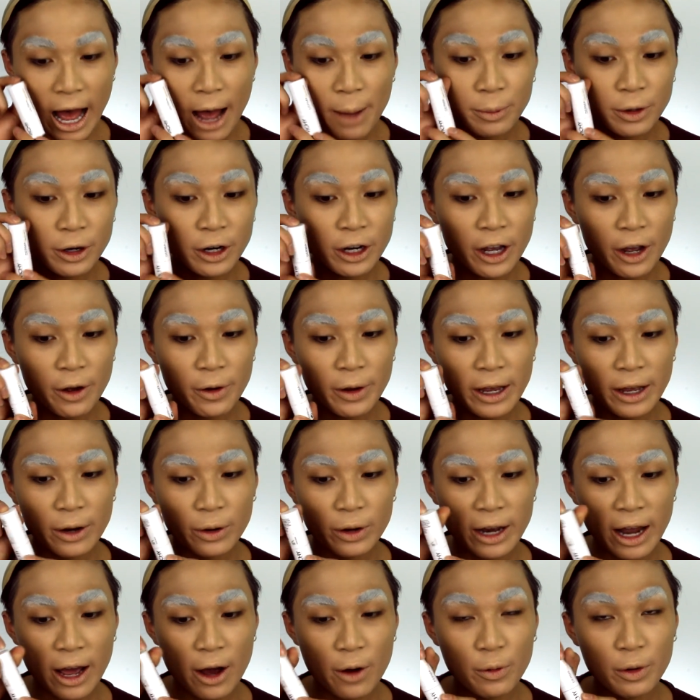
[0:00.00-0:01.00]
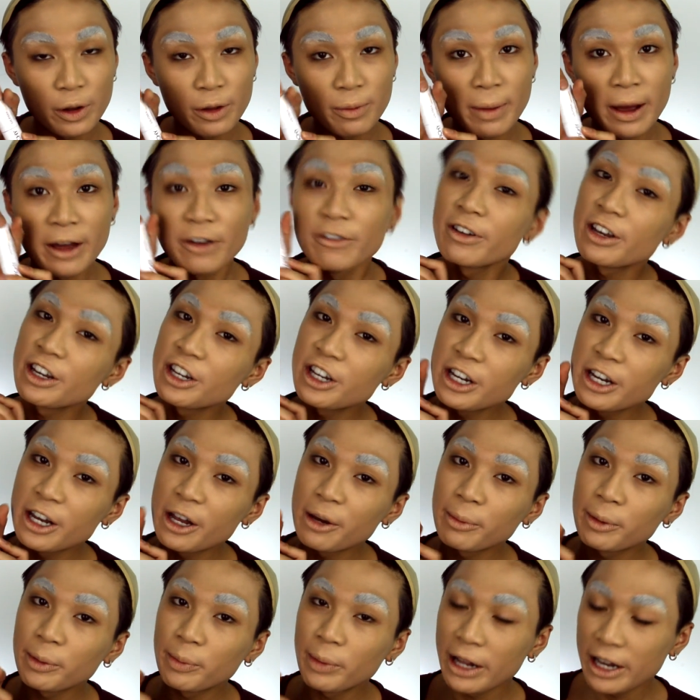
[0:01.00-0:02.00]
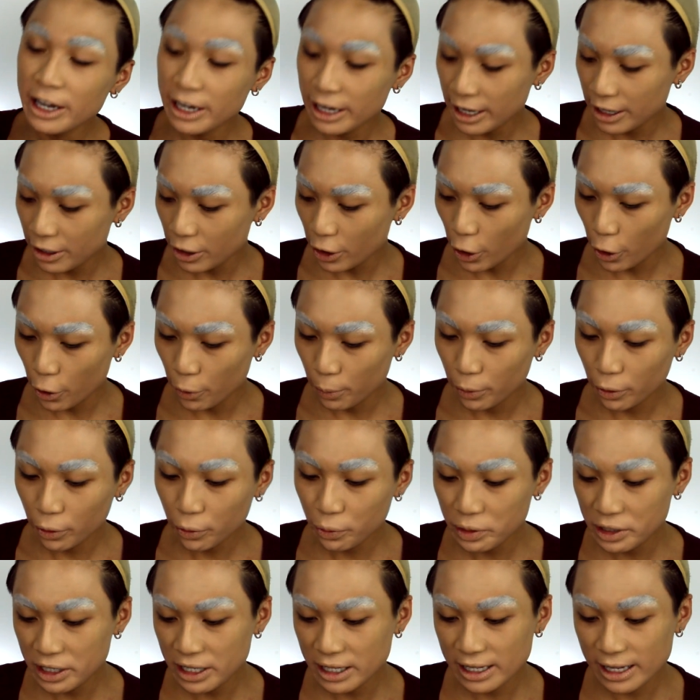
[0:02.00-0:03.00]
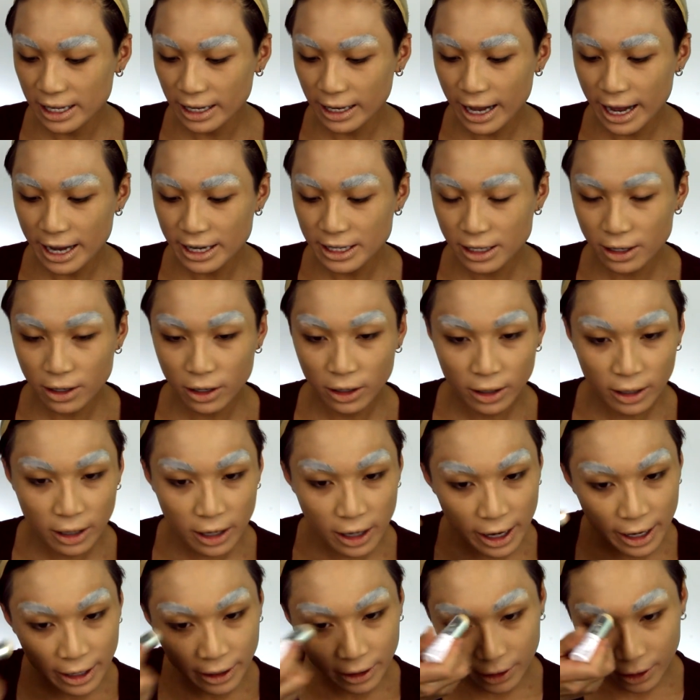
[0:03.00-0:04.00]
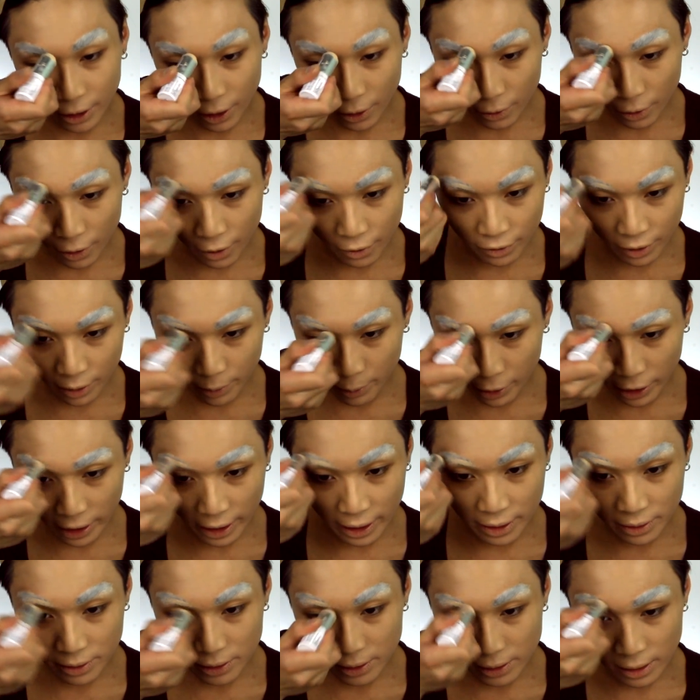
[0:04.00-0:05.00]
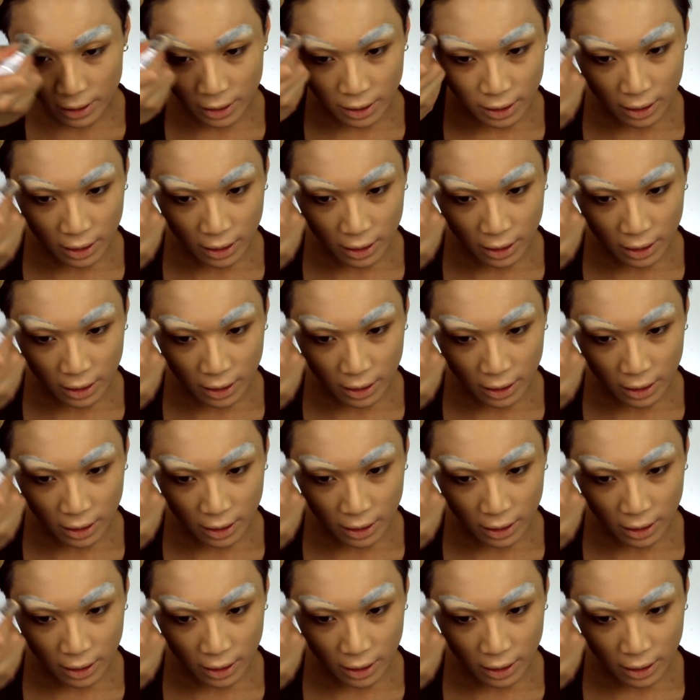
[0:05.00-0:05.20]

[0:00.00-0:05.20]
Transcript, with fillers: I'm going to go in now with my Vichy Dermablend in Opal, which is the lighter colour, and go over the brows.